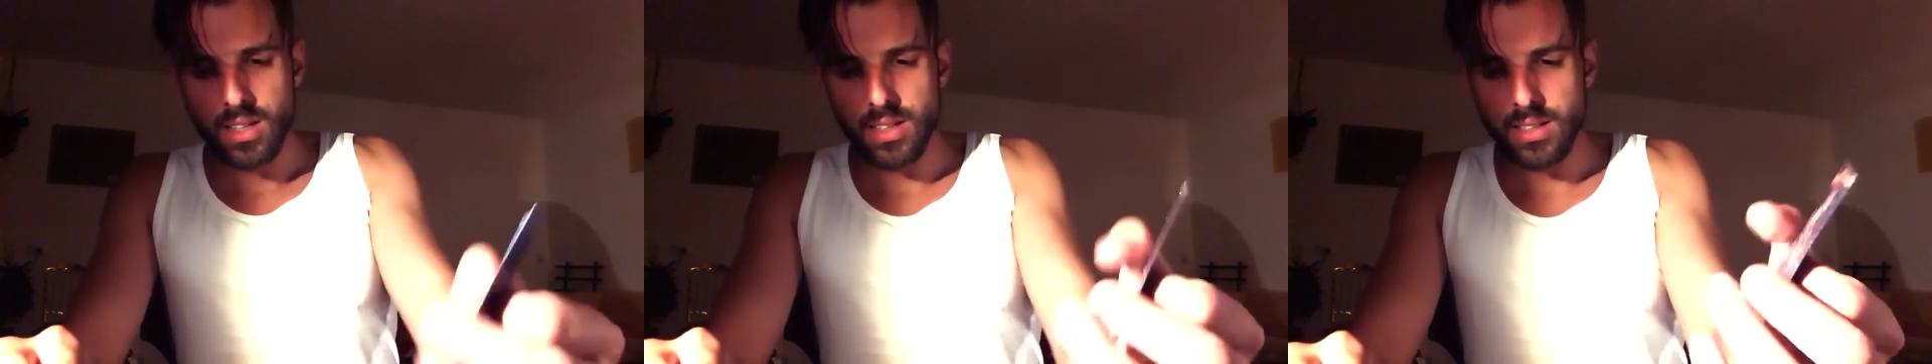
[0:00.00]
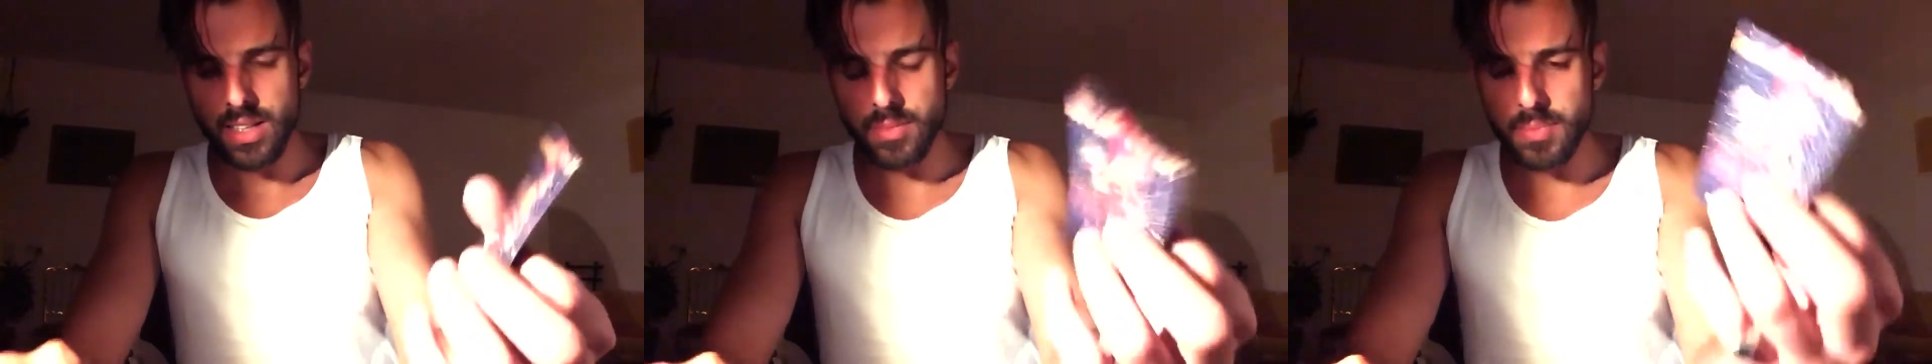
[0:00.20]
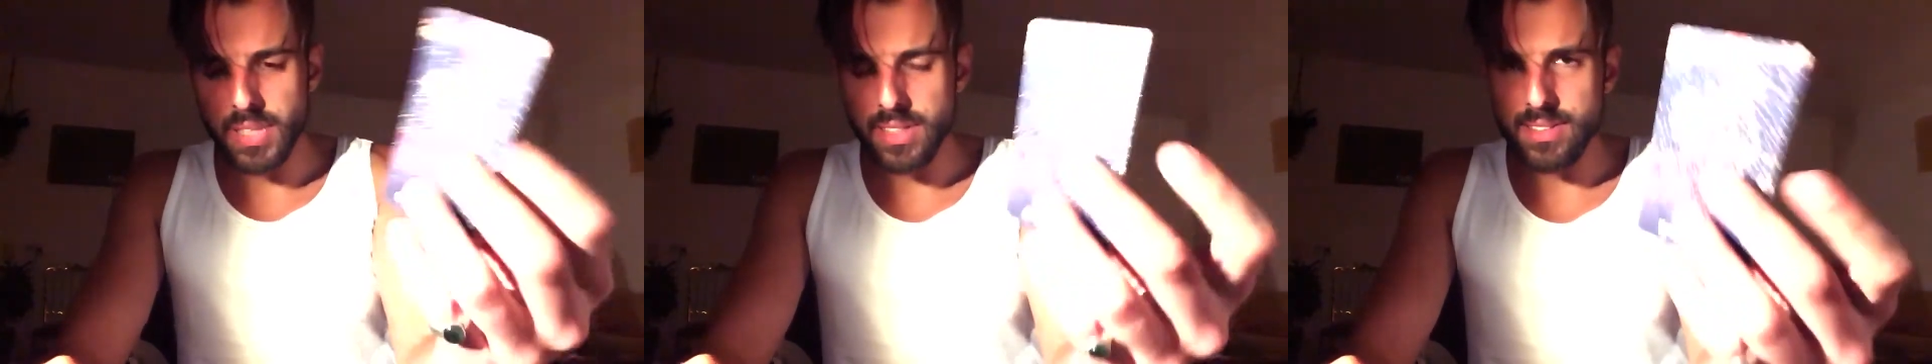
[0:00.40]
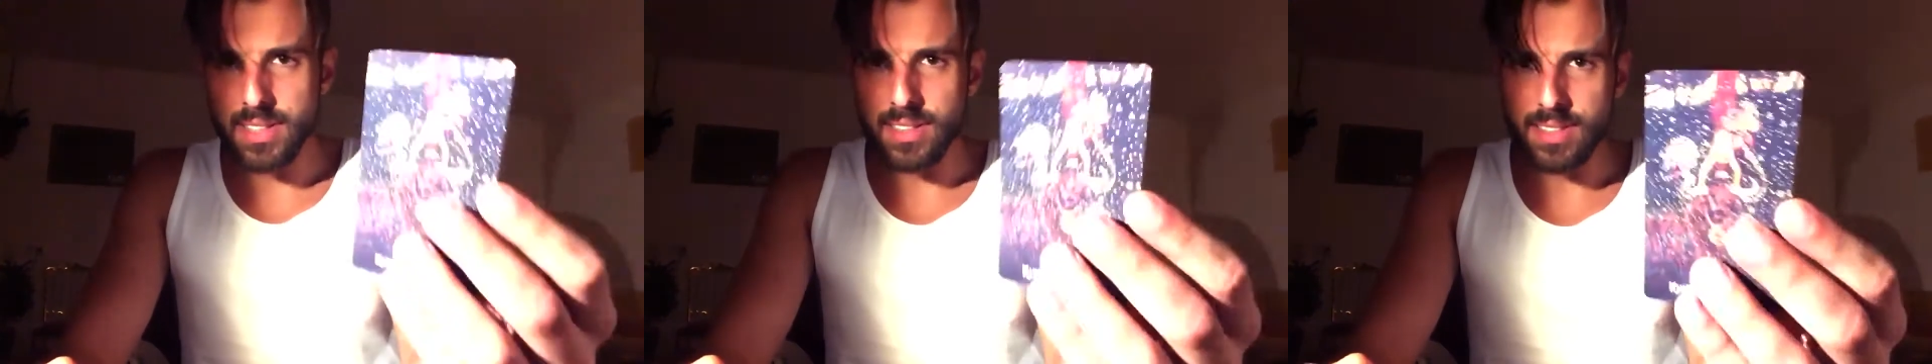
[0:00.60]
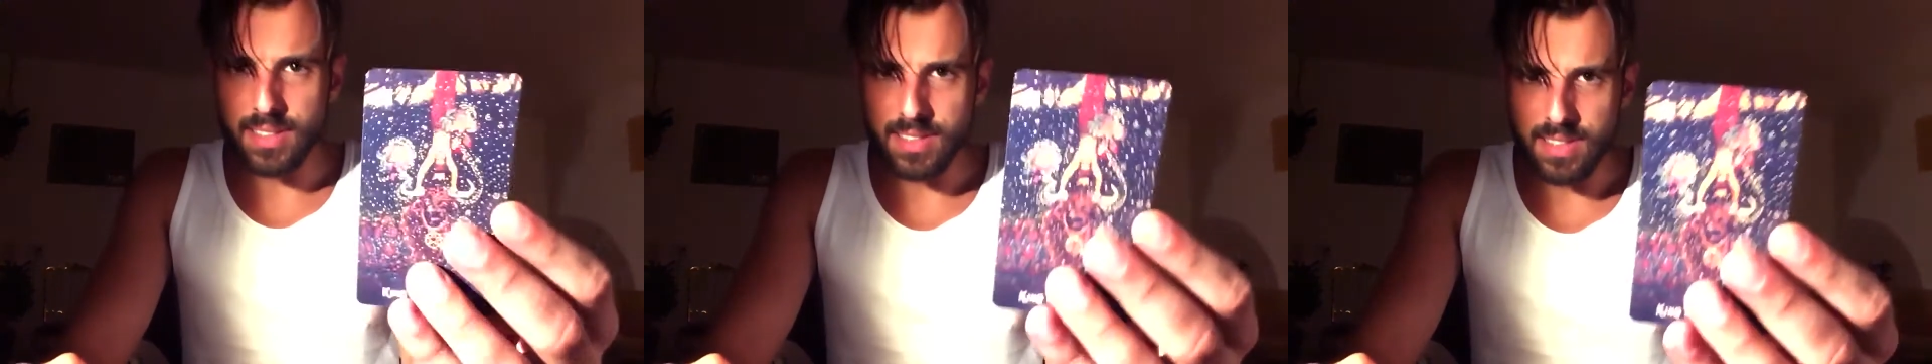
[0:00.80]
that means
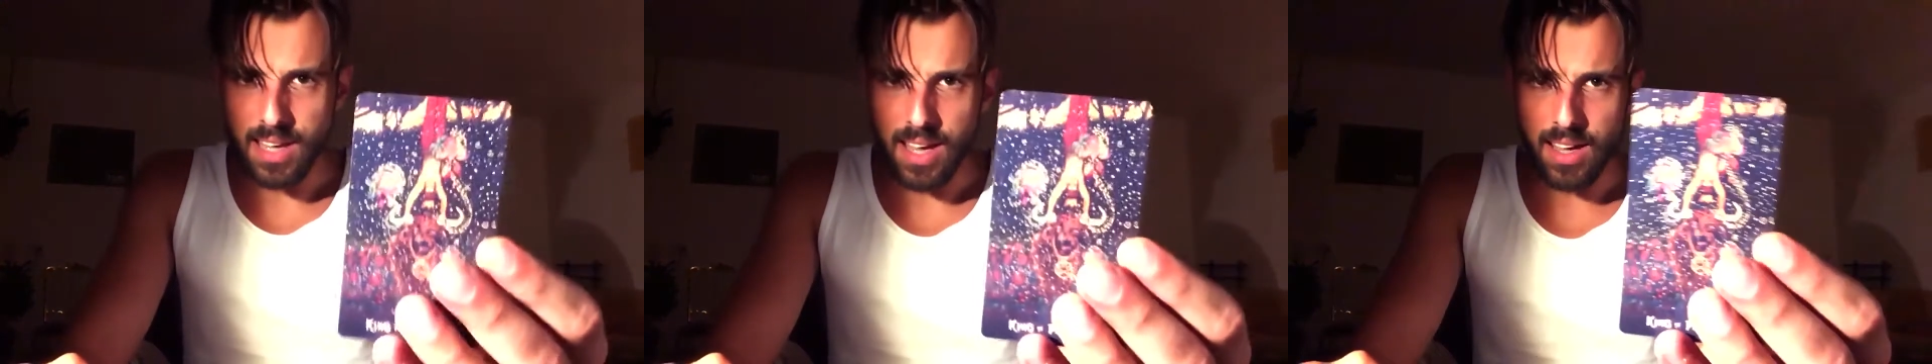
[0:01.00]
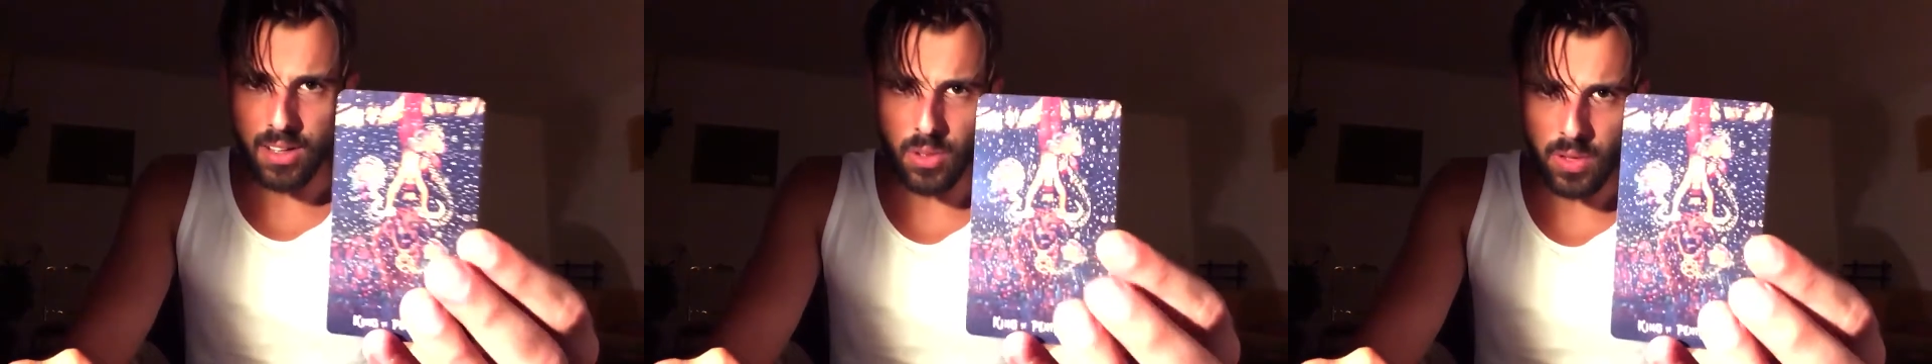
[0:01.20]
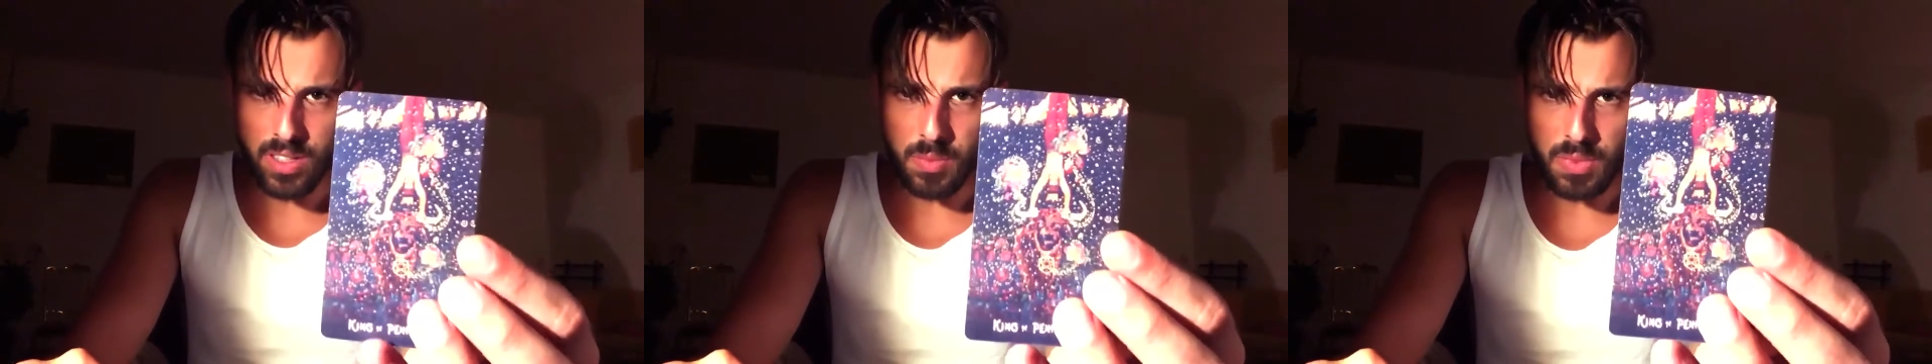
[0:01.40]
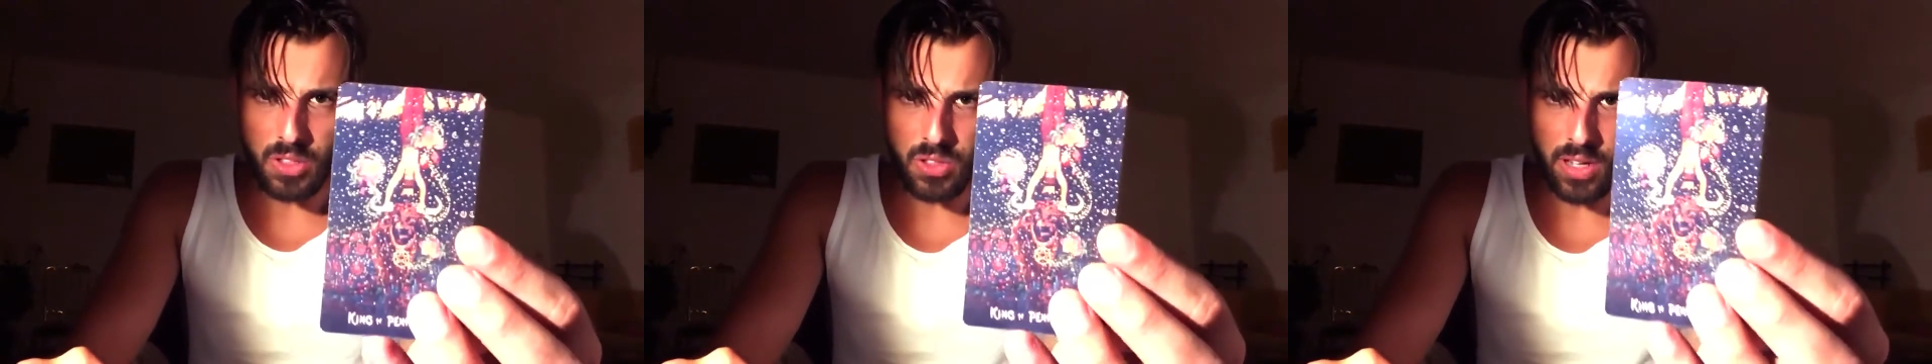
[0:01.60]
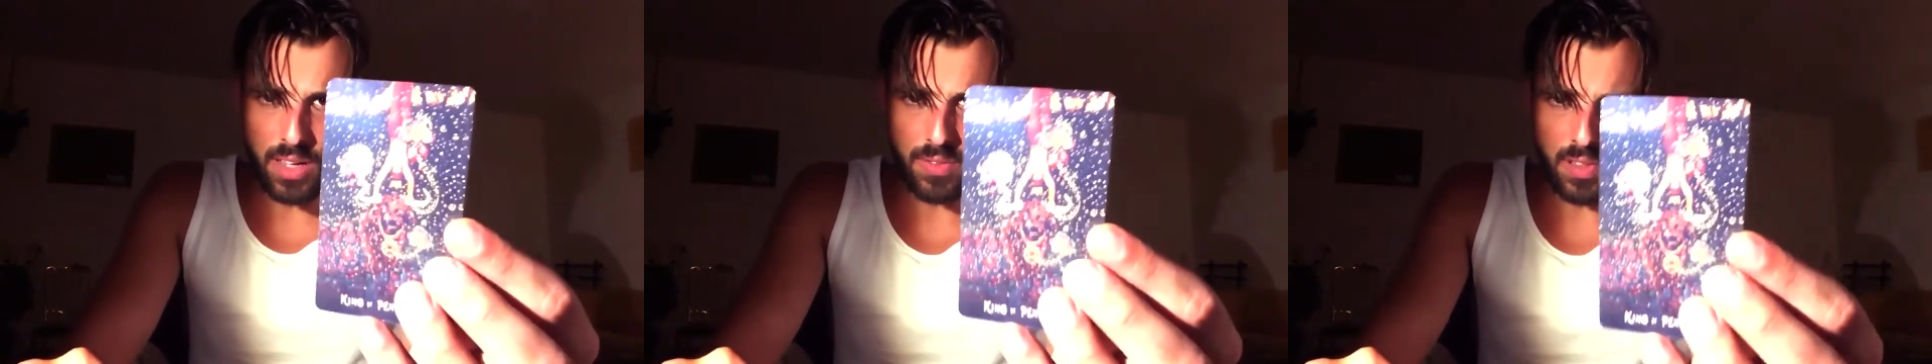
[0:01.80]
that this guy who has been
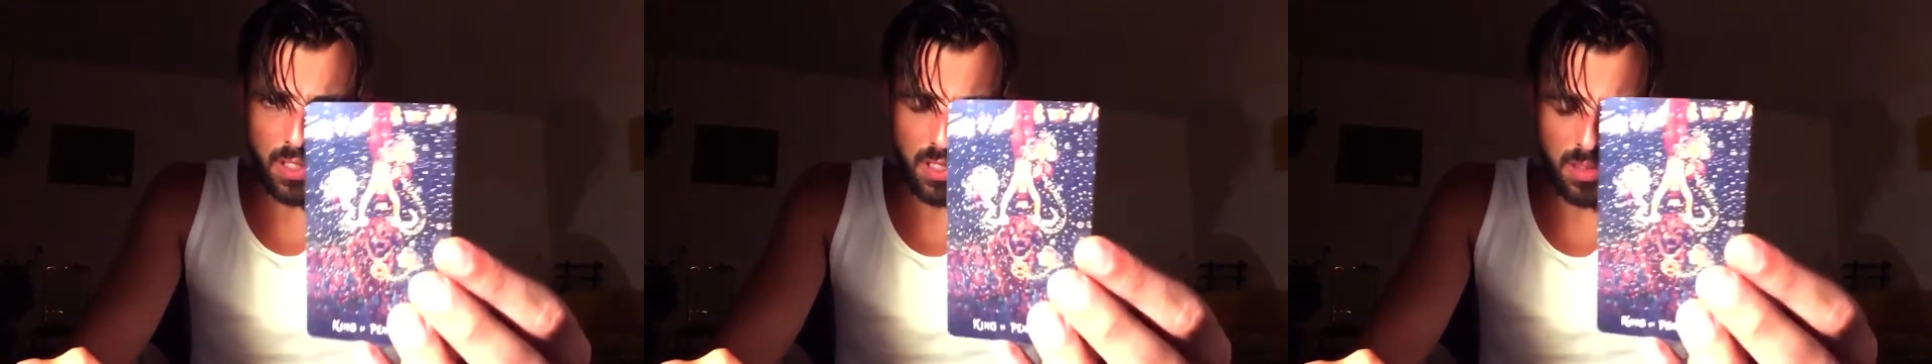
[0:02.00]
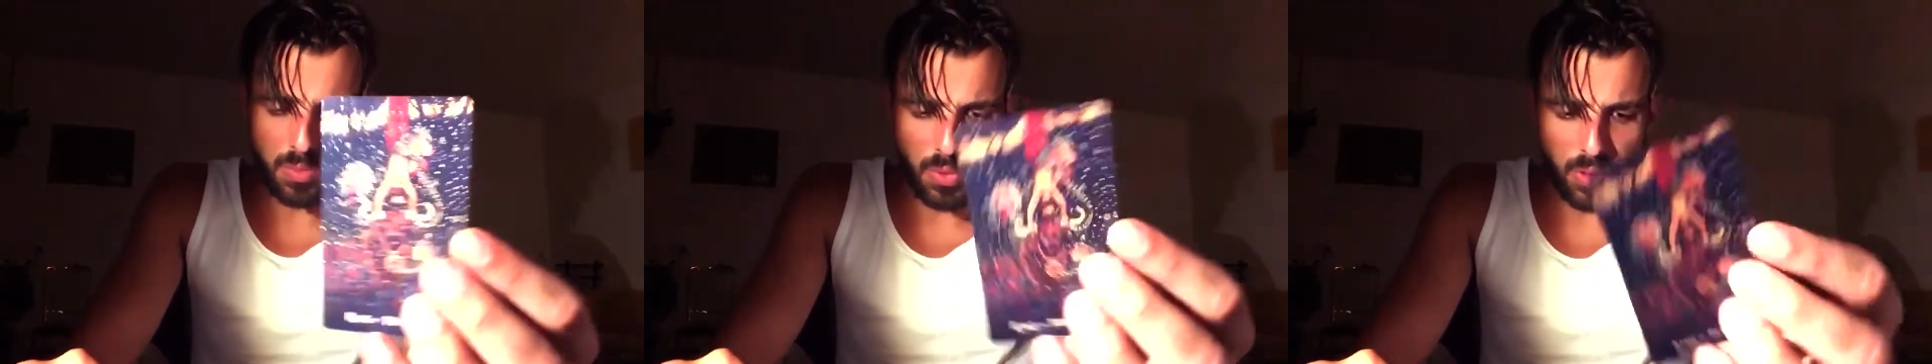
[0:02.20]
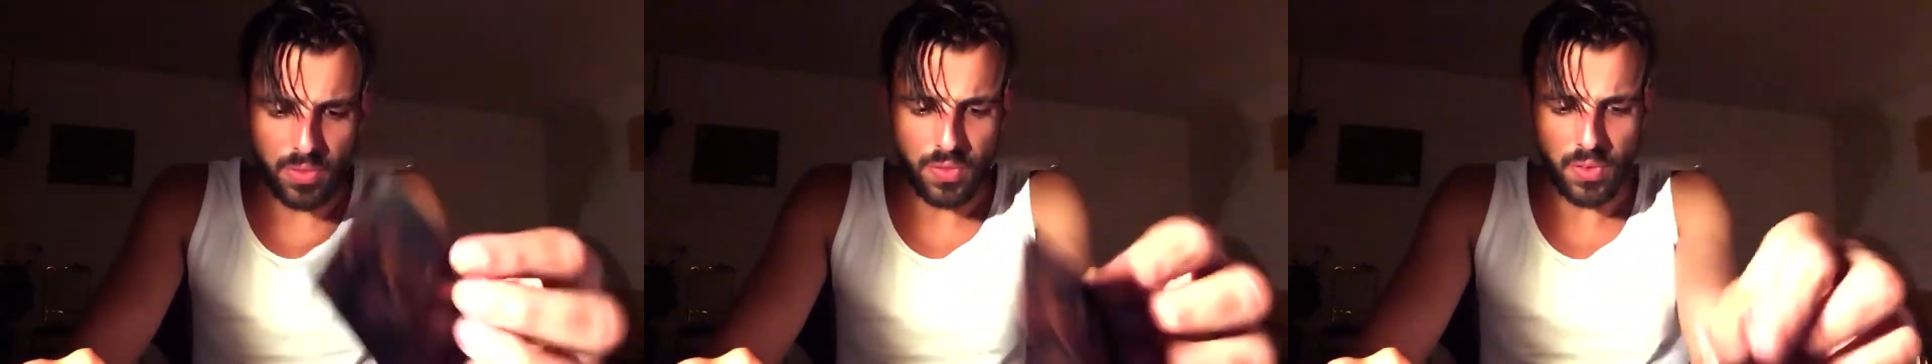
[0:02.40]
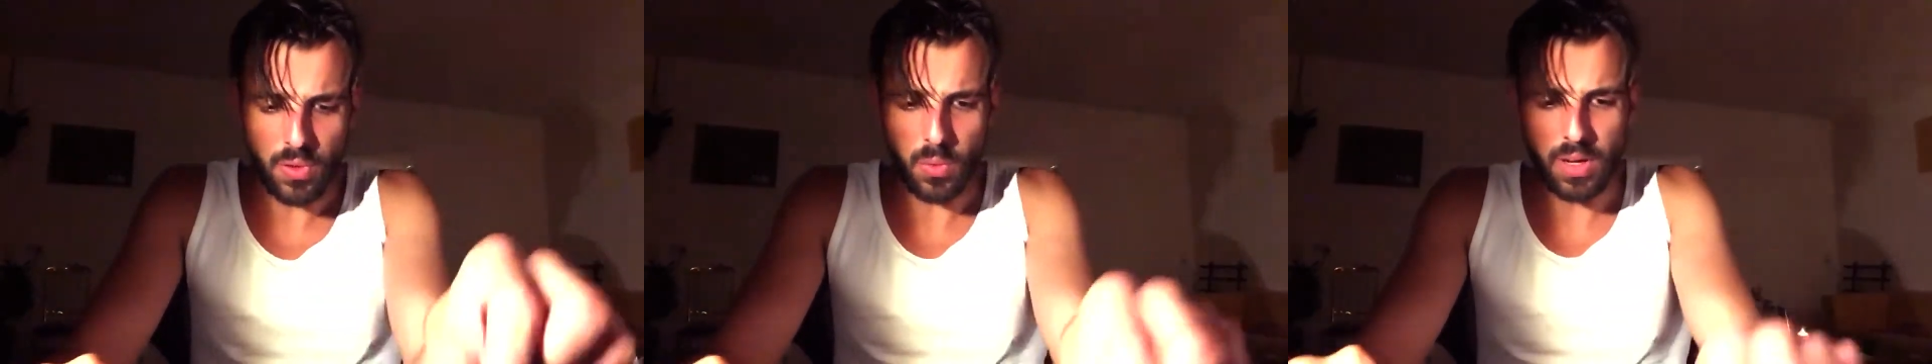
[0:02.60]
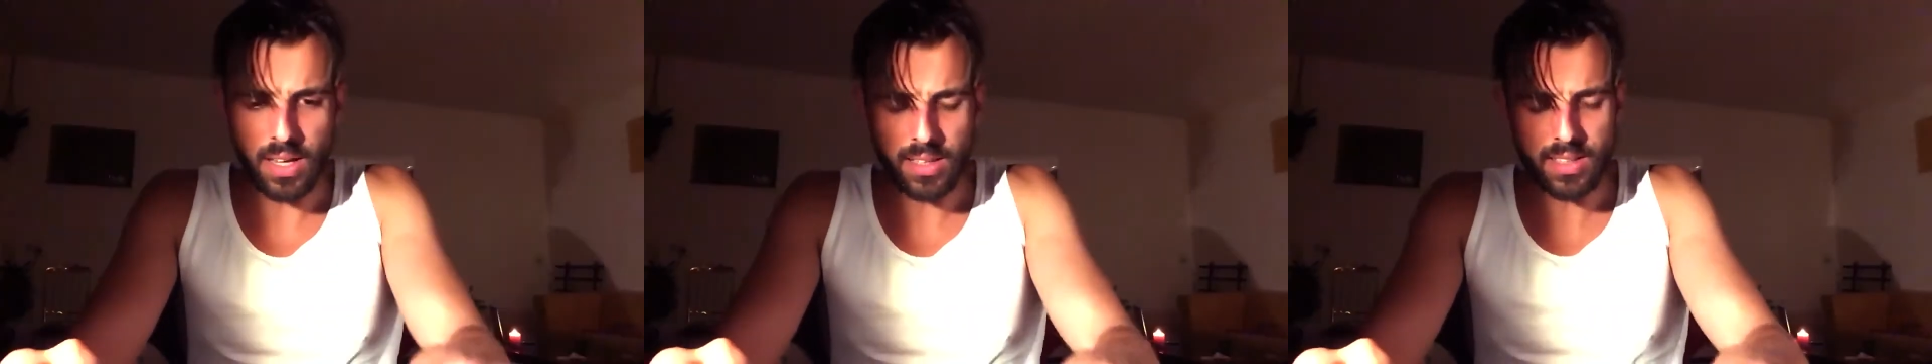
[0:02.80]
driving this bull for a while